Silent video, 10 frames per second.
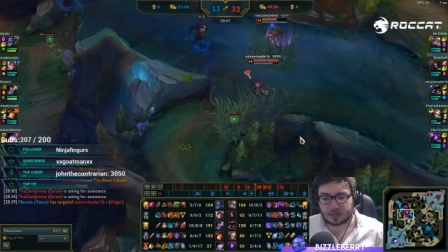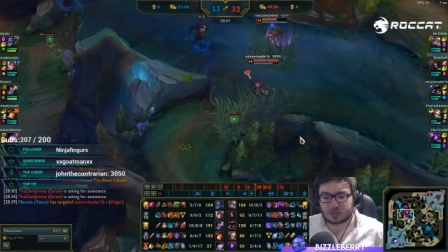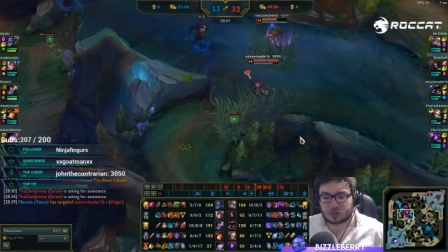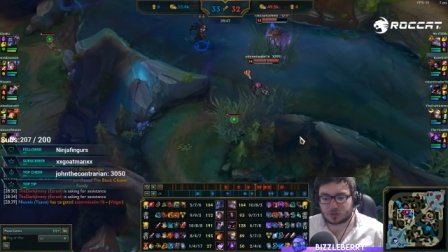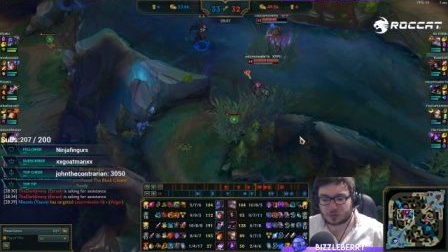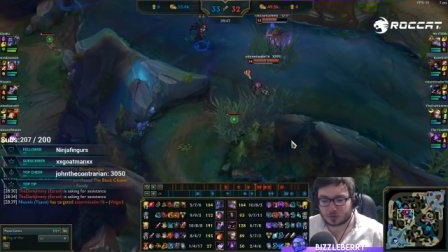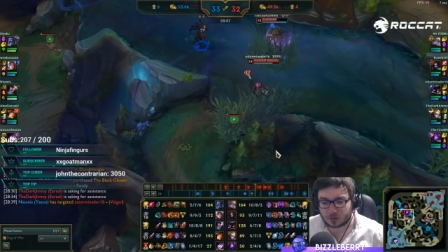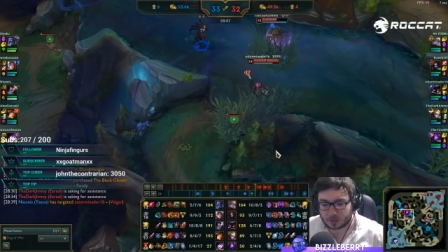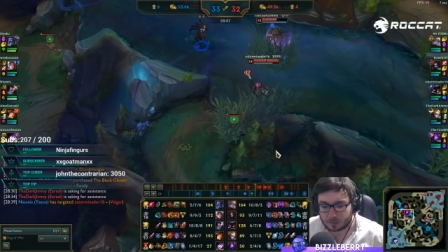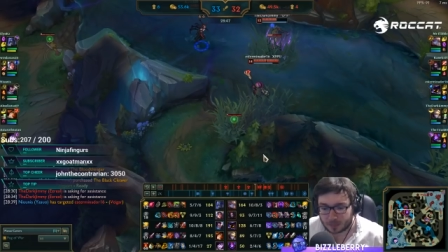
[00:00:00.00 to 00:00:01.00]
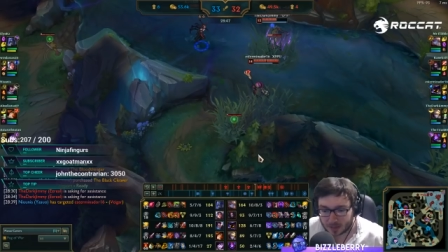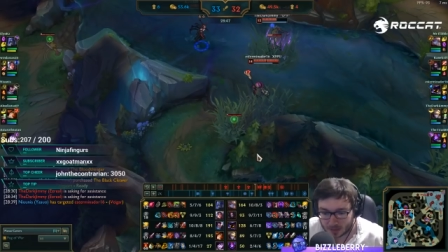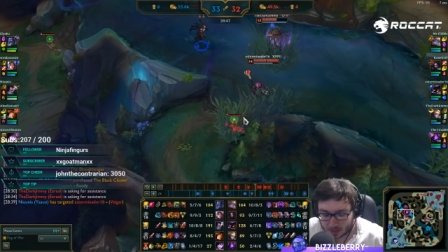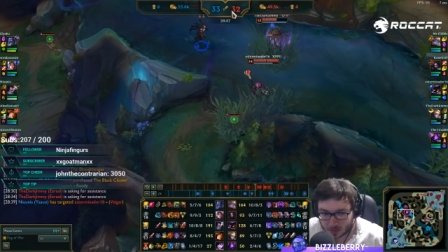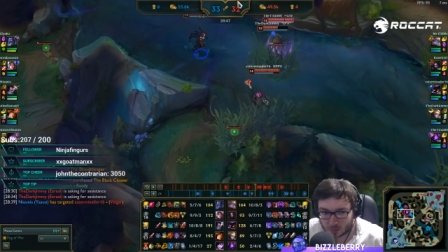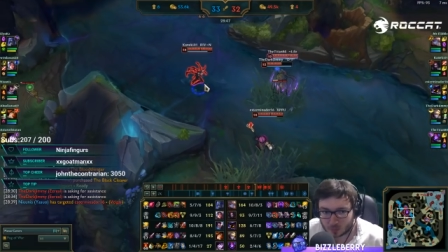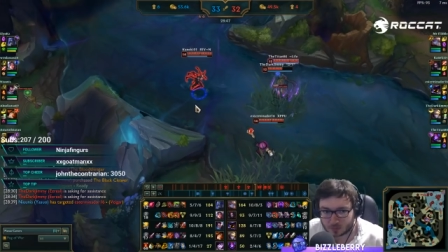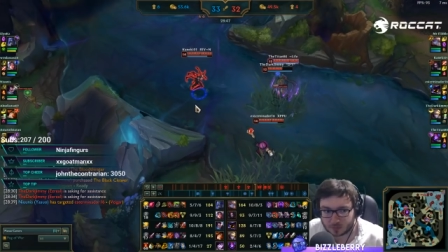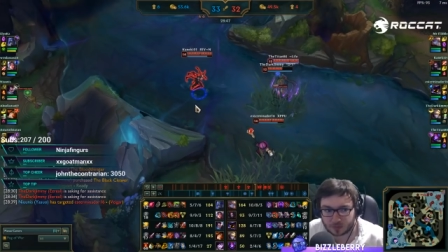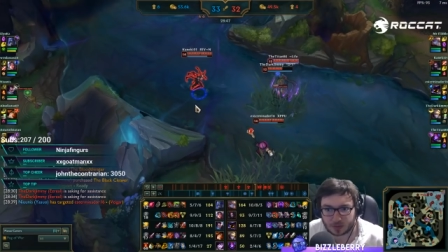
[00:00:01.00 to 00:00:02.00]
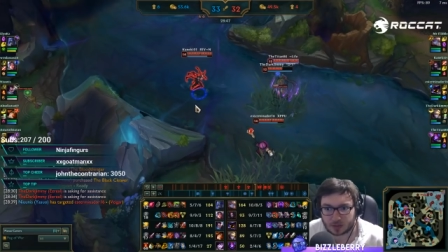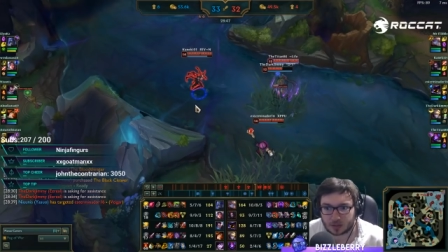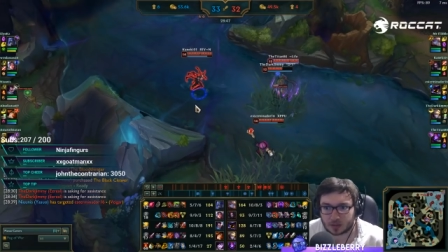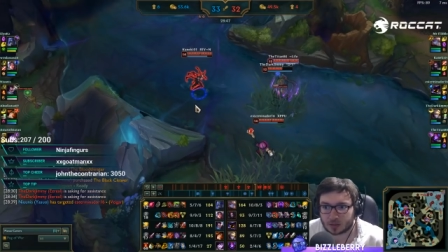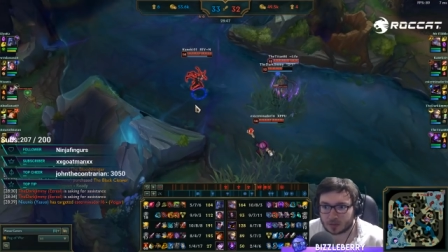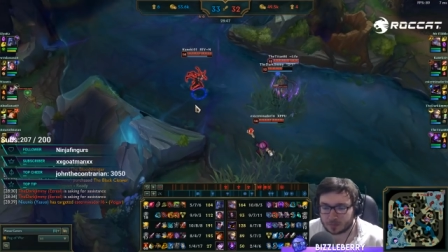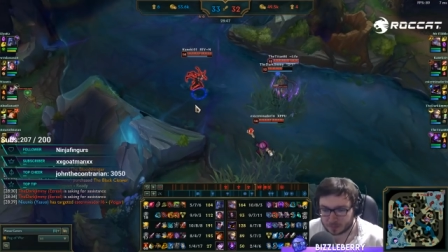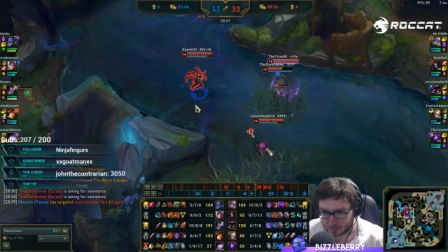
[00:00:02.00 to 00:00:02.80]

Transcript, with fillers: you need to do some sort of like bait in with the...